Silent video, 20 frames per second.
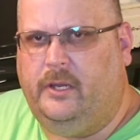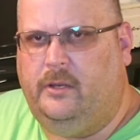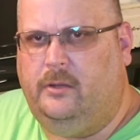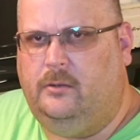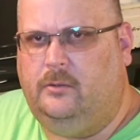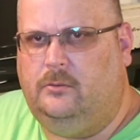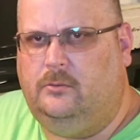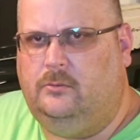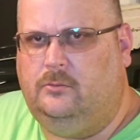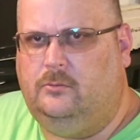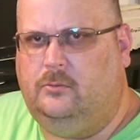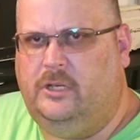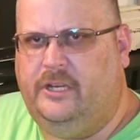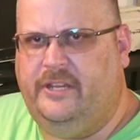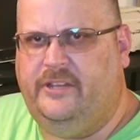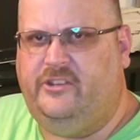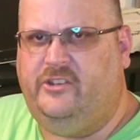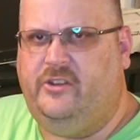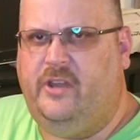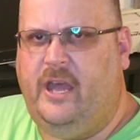What did you
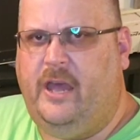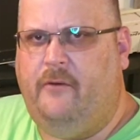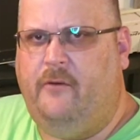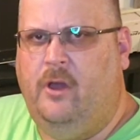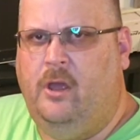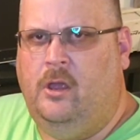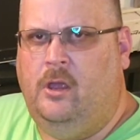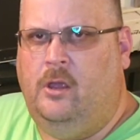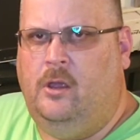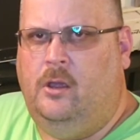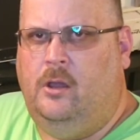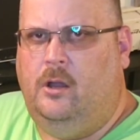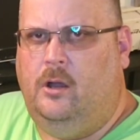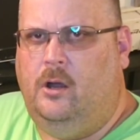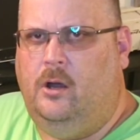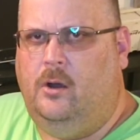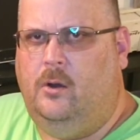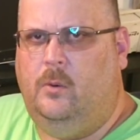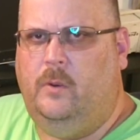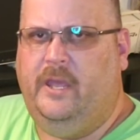have? Oh, we
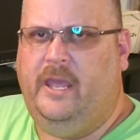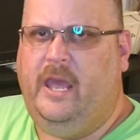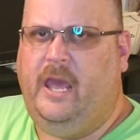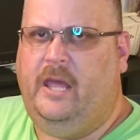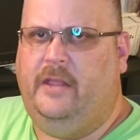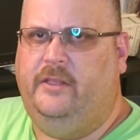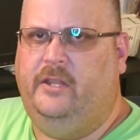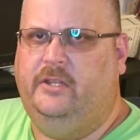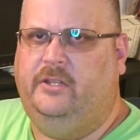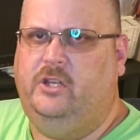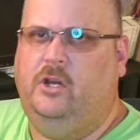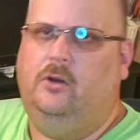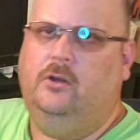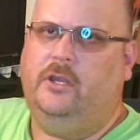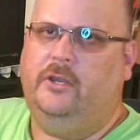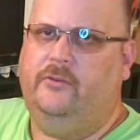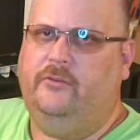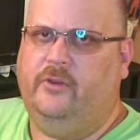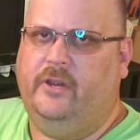had the token ring.